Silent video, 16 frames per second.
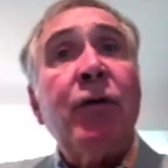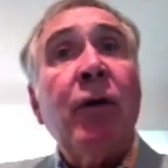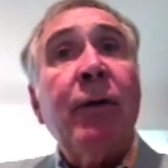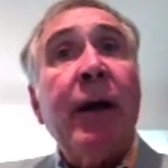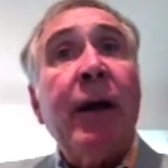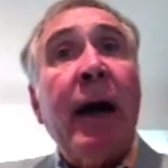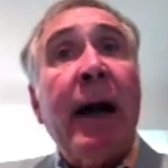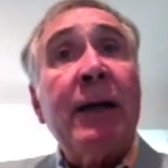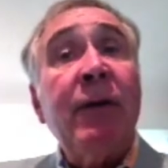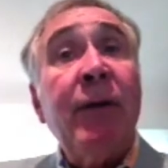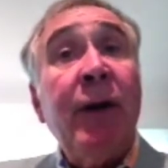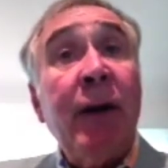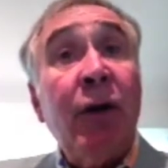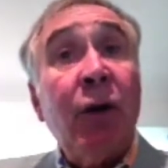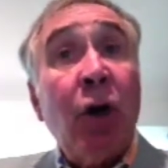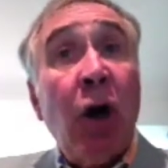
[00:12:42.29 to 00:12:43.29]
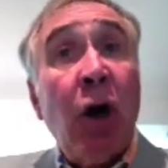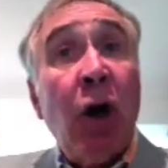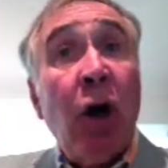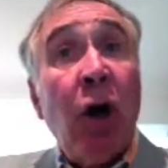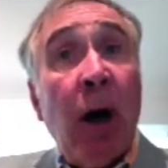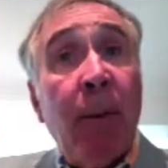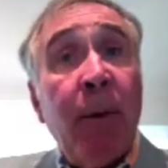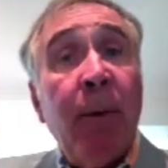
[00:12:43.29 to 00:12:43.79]
sort of activating their
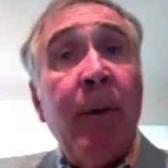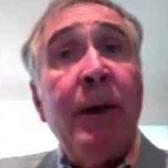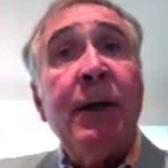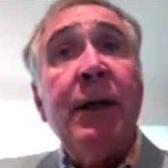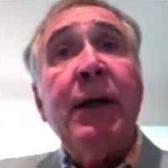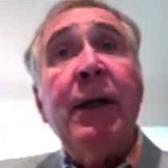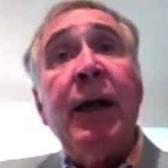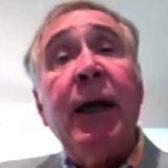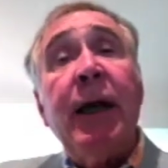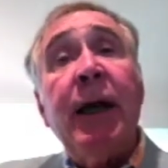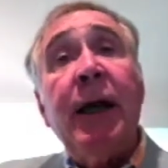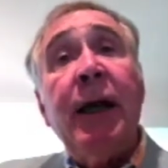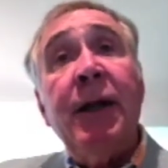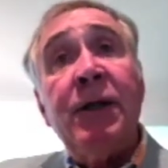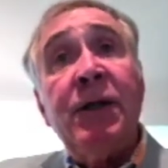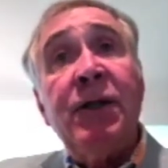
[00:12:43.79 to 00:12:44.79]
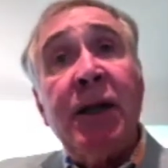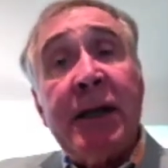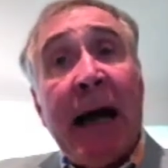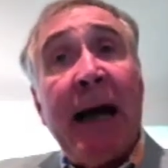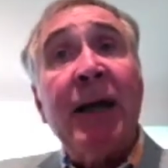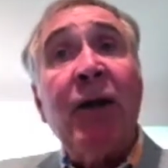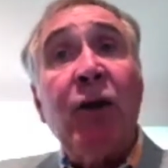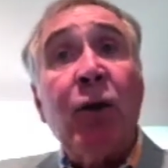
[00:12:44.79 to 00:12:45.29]
complement, and this is
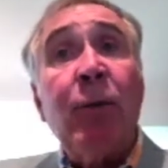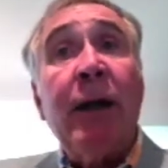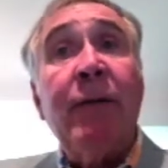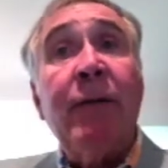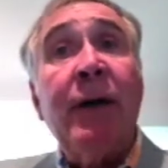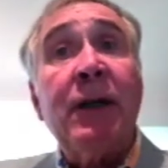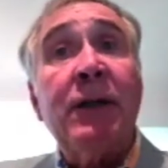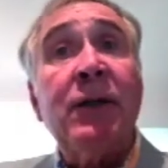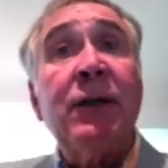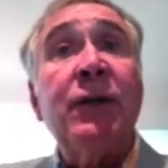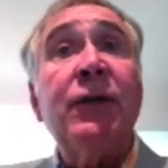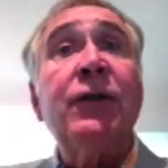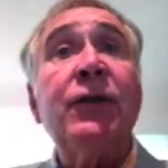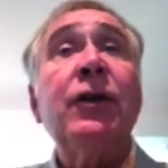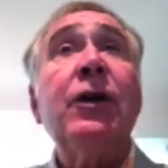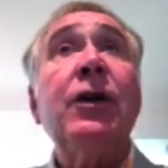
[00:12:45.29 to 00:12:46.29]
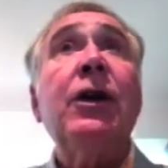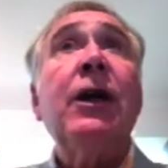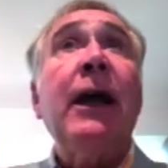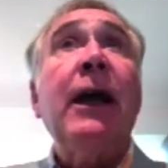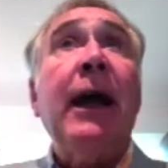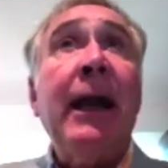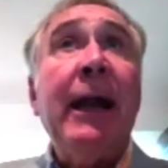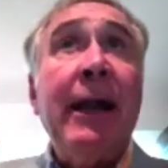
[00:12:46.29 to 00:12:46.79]
attacking their blood vessels,
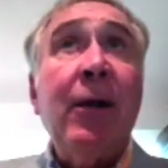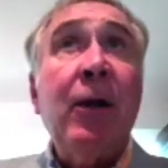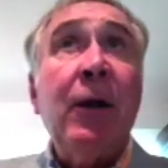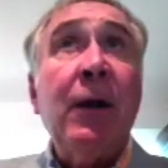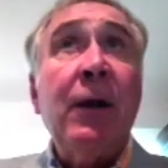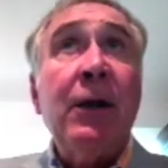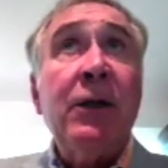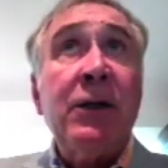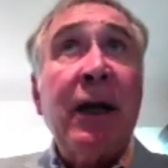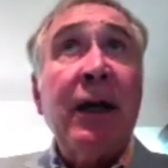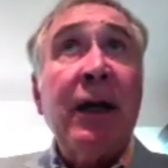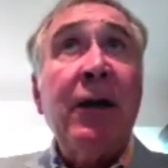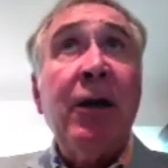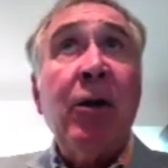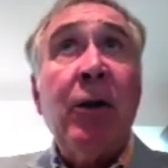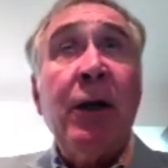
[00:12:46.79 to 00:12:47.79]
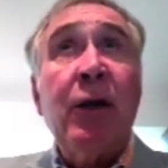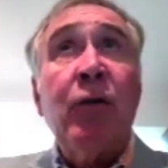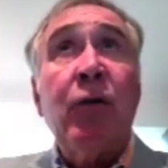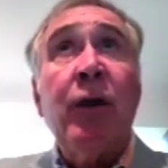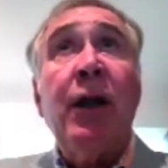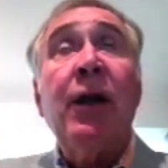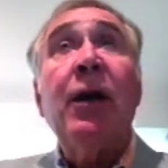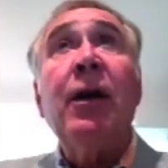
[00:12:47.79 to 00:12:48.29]
and they're
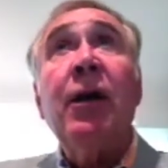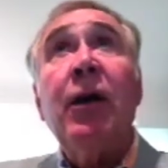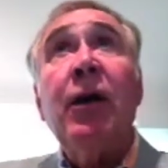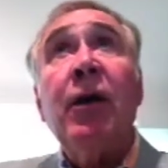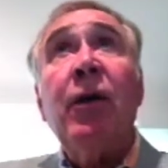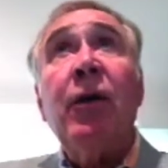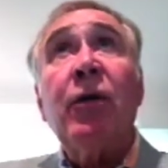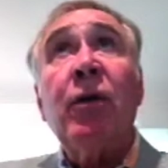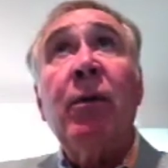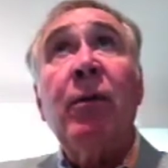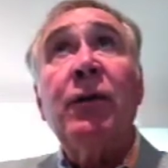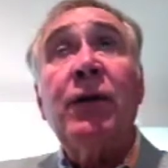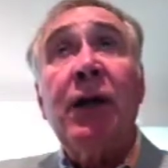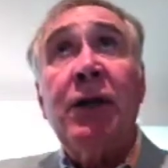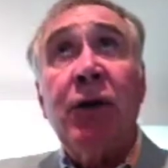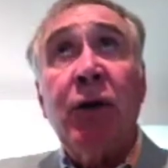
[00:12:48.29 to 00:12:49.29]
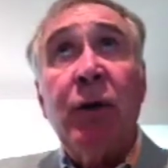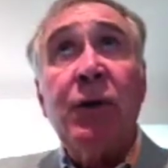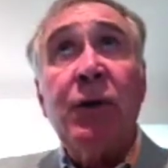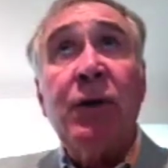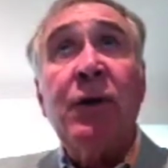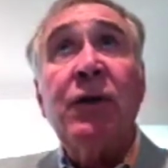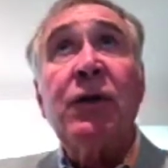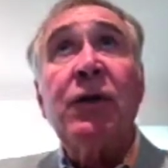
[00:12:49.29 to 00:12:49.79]
secondarily creating
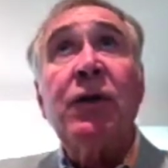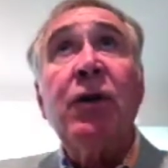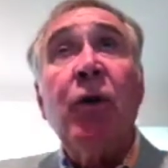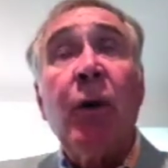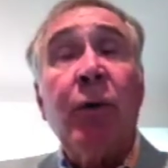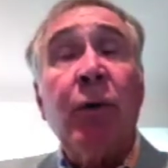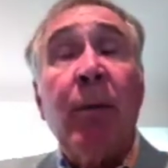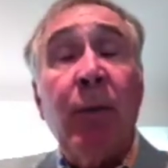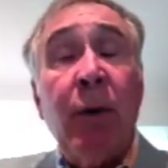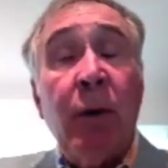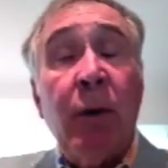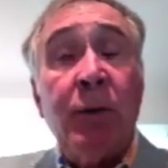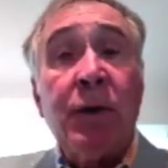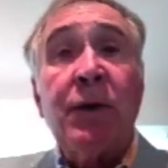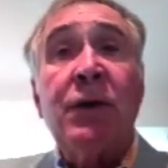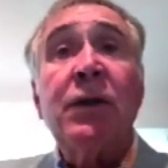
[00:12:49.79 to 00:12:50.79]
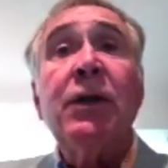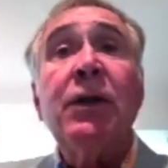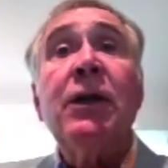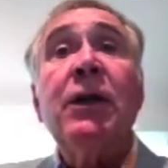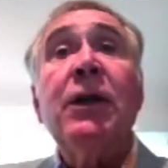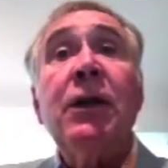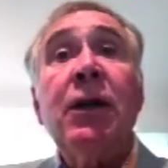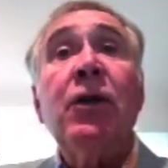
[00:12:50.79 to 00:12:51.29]
thrombocytosis or
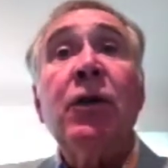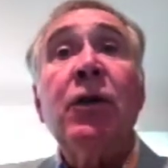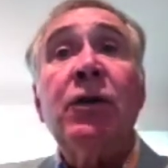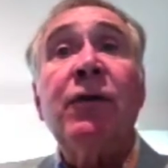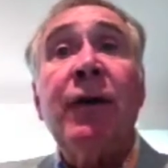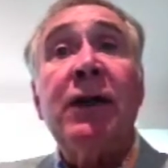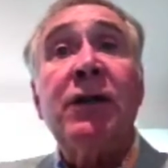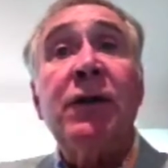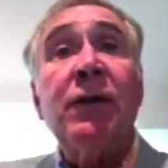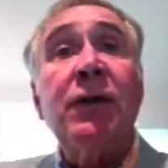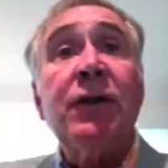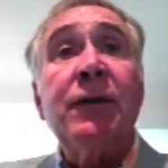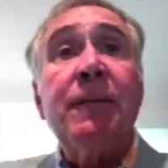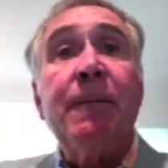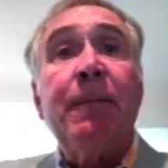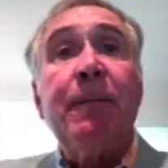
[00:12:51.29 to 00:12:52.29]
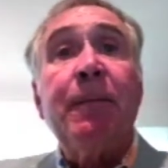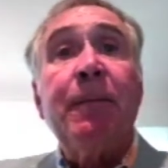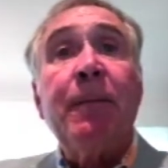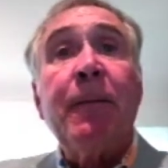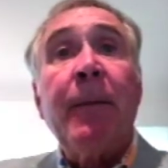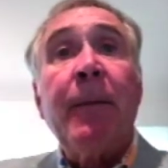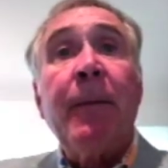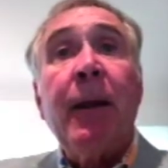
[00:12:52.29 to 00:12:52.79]
thrombosis in those vessels.